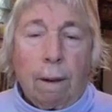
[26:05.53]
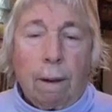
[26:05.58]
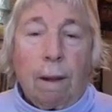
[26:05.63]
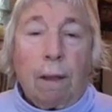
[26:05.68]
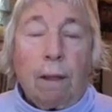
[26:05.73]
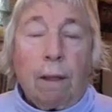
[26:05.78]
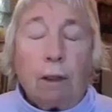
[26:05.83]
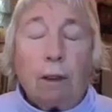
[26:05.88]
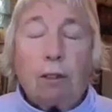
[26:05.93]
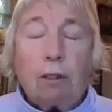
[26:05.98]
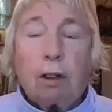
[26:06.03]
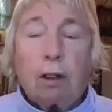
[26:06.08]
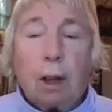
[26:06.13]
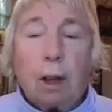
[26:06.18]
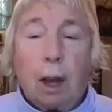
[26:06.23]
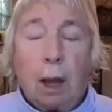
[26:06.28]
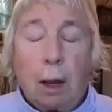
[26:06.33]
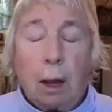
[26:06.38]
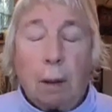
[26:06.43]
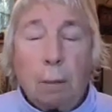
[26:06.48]
This
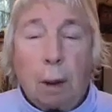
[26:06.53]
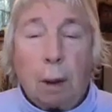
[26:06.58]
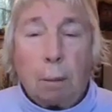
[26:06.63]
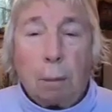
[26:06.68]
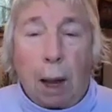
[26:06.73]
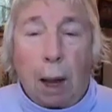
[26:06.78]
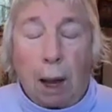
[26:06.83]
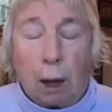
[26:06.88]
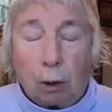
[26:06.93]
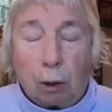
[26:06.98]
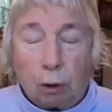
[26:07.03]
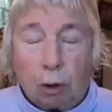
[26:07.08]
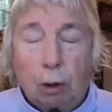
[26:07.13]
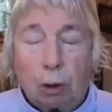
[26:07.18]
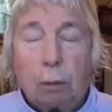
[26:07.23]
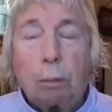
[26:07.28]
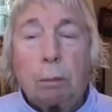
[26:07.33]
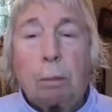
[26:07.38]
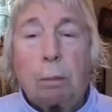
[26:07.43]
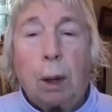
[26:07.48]
came about
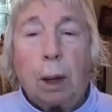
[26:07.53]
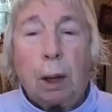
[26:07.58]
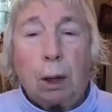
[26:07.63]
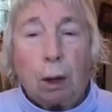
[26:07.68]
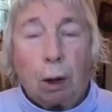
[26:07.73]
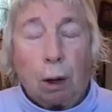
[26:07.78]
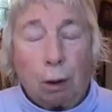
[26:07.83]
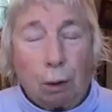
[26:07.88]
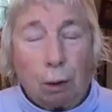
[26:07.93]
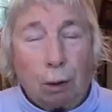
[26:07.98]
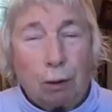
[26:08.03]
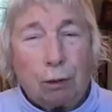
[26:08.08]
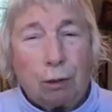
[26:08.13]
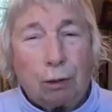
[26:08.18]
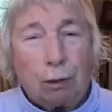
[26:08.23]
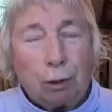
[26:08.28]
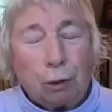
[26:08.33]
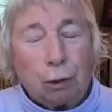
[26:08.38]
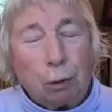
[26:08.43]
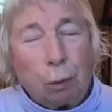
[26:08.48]
because
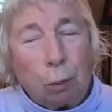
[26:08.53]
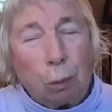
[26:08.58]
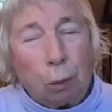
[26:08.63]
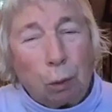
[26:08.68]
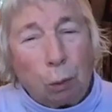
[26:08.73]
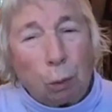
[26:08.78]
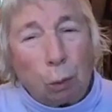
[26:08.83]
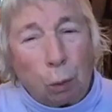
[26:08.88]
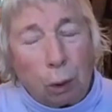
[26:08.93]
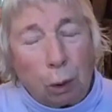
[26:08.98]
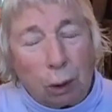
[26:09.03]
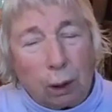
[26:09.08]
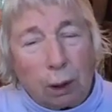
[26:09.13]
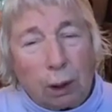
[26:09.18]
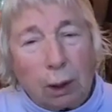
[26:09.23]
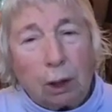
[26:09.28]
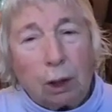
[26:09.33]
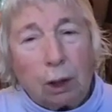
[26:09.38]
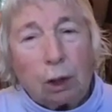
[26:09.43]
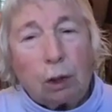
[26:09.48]
you were
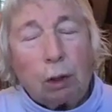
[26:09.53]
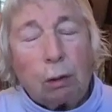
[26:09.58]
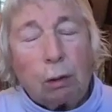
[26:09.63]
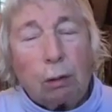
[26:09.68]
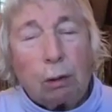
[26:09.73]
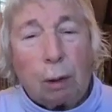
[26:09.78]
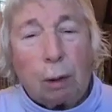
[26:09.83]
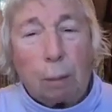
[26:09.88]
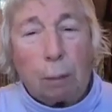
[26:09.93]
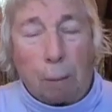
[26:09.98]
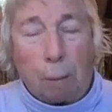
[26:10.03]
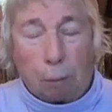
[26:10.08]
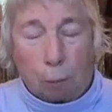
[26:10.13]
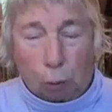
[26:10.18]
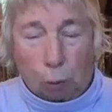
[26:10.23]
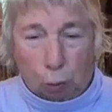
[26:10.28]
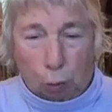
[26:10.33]
willing to remember.